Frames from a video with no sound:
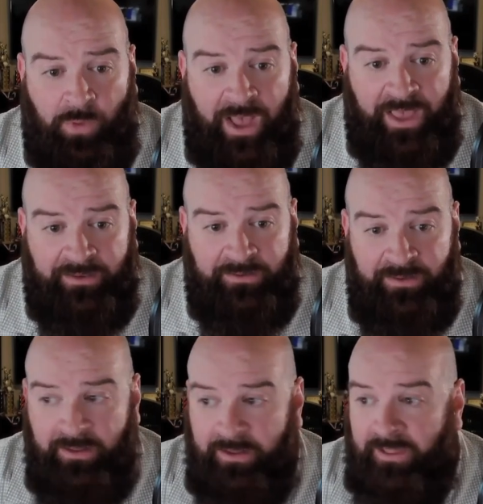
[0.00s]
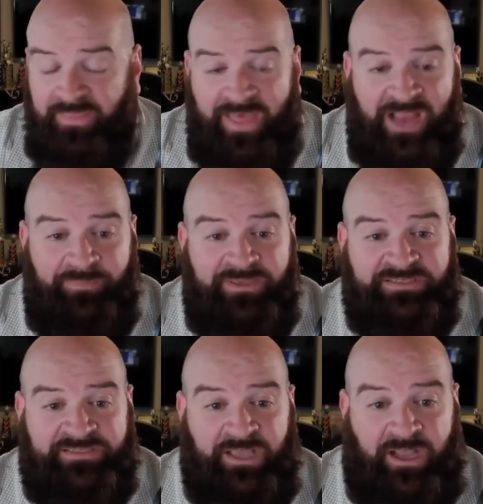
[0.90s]
what? They'd be
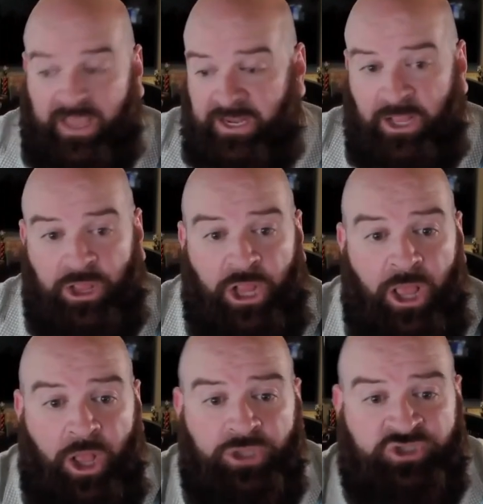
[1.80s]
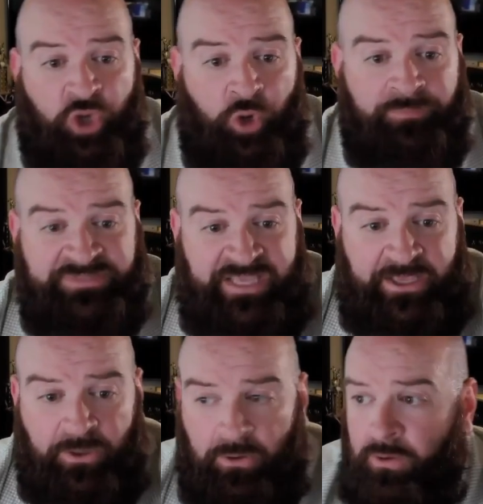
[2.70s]
stuck in a long-term
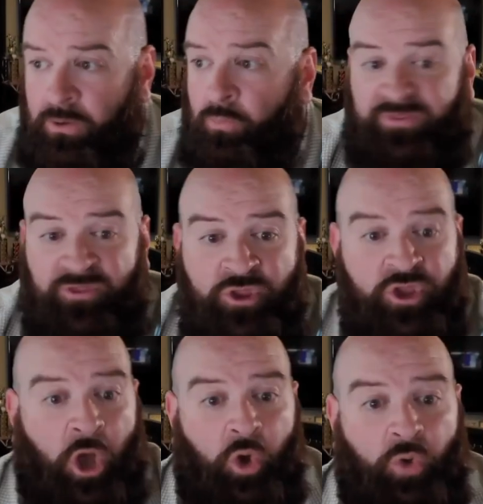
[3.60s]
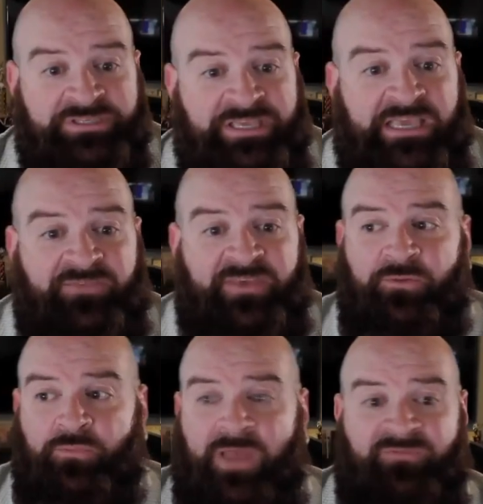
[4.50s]
deal with no
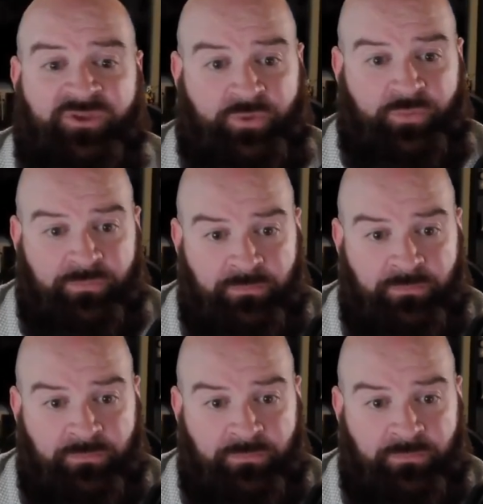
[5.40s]
TV revenue.